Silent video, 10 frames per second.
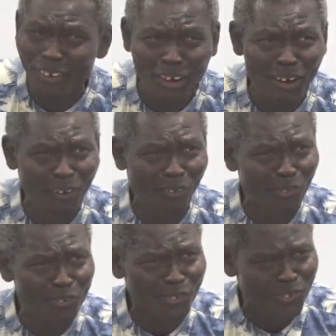
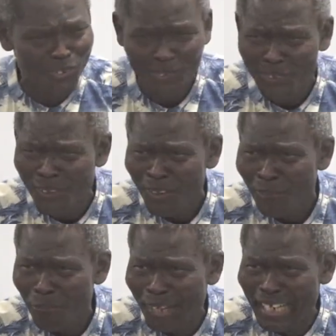Ghost.
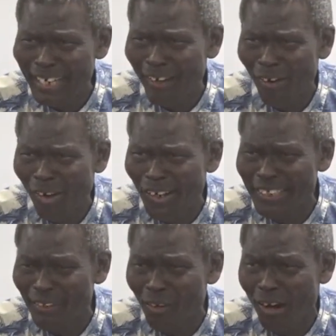By the
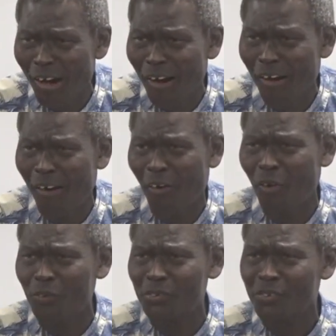Holy
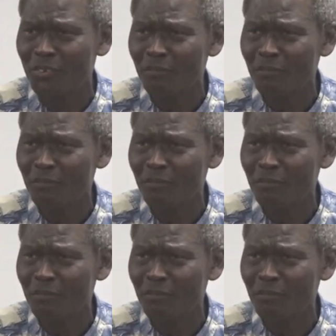Ghost.